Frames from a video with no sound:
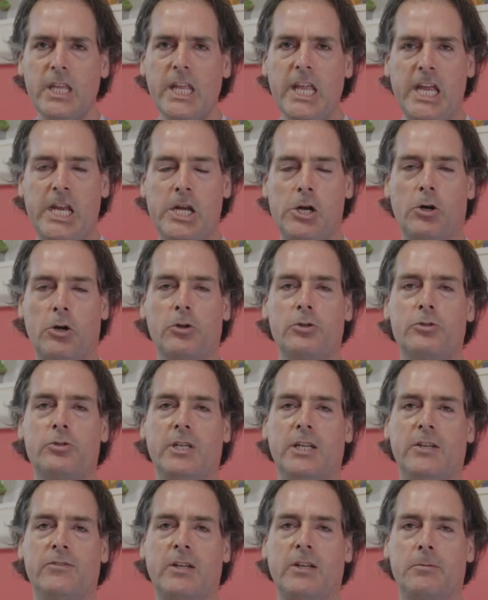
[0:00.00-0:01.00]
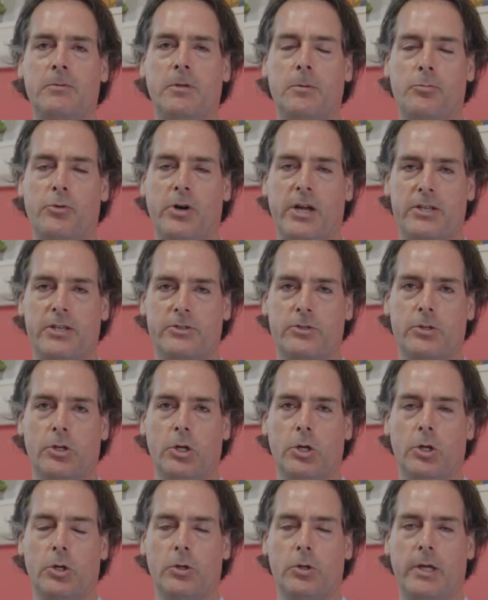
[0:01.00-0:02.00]
in order to lift up the breast
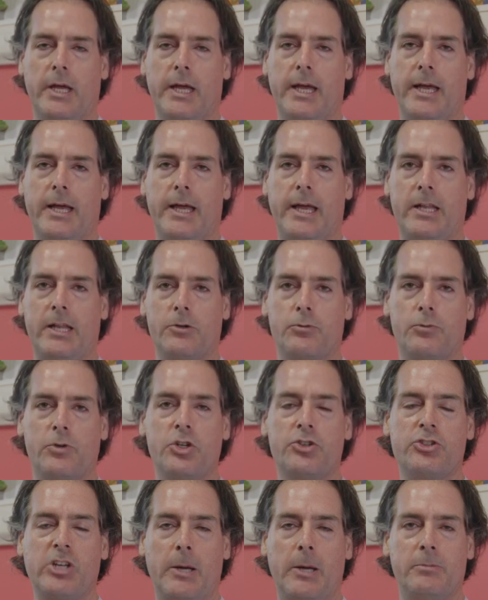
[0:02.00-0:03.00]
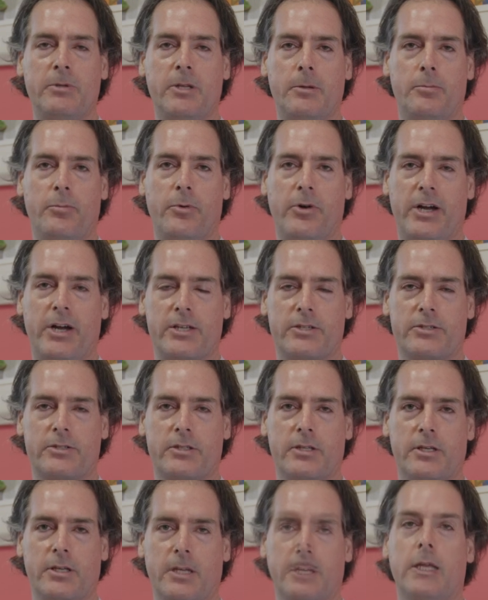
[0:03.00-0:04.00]
uh, and reshape the
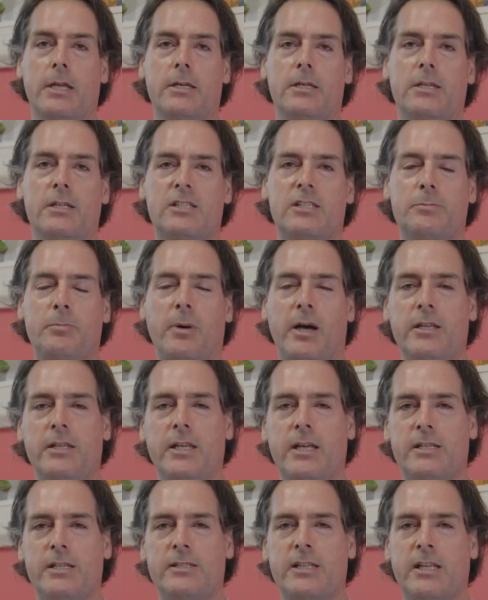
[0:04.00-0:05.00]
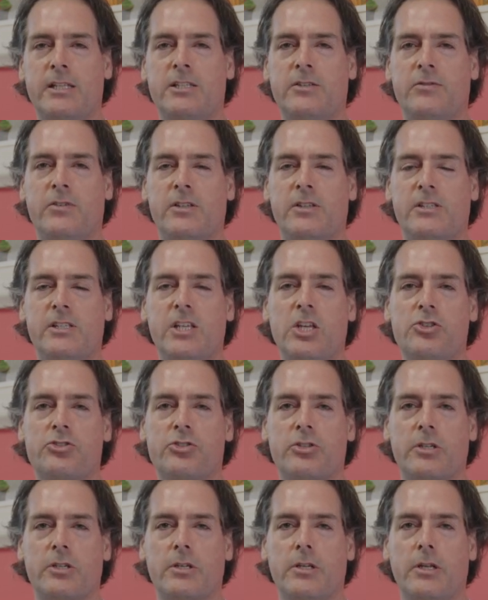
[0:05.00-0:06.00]
breast. Despite the extensive
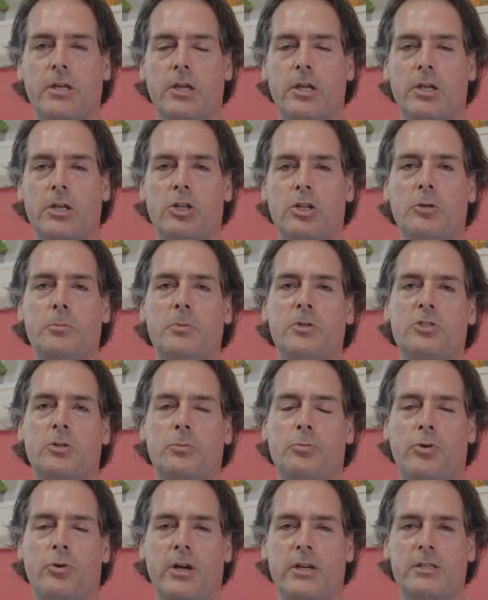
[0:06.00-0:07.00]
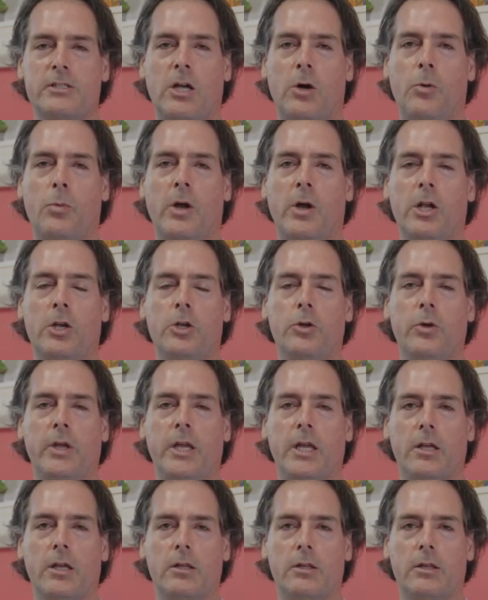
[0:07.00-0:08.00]
incision, you'll be surprised how well you
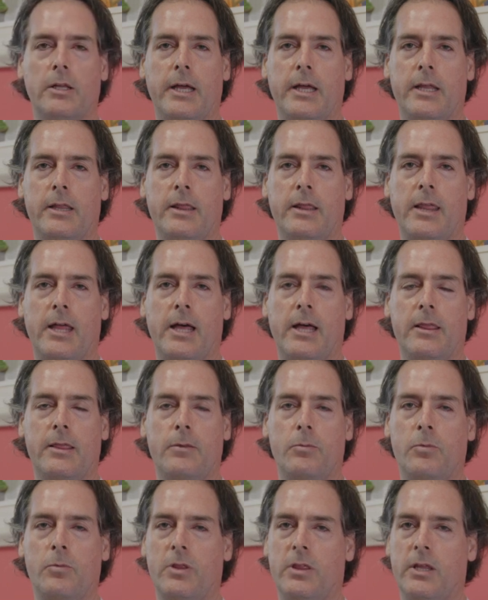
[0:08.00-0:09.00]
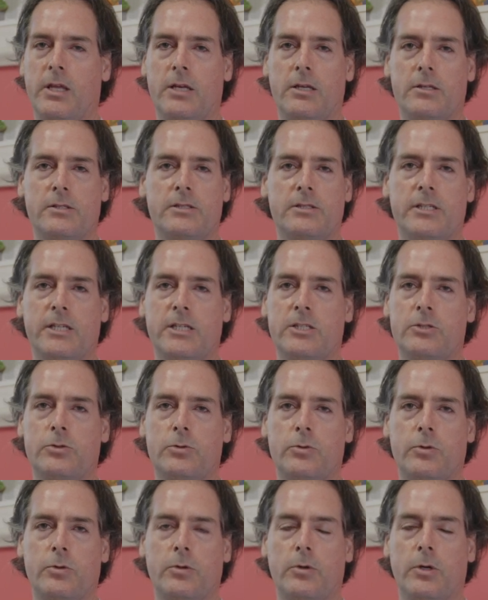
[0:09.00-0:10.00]
heal and that within 6
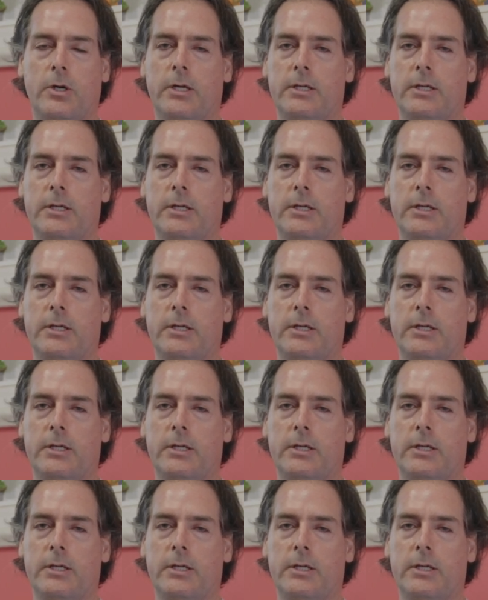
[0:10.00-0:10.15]
to